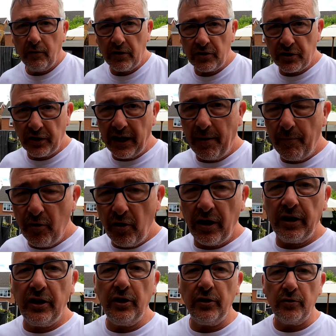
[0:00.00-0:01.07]
Right, so the
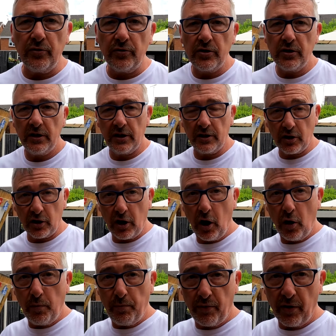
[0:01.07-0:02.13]
camera I use is a
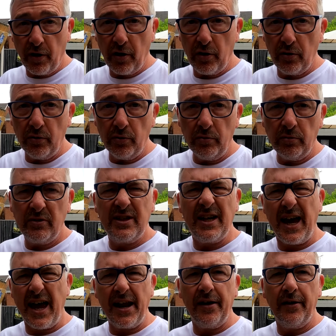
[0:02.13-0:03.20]
GoPro
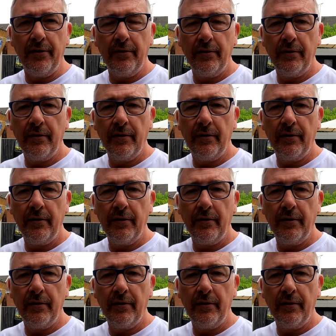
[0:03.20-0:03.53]
10.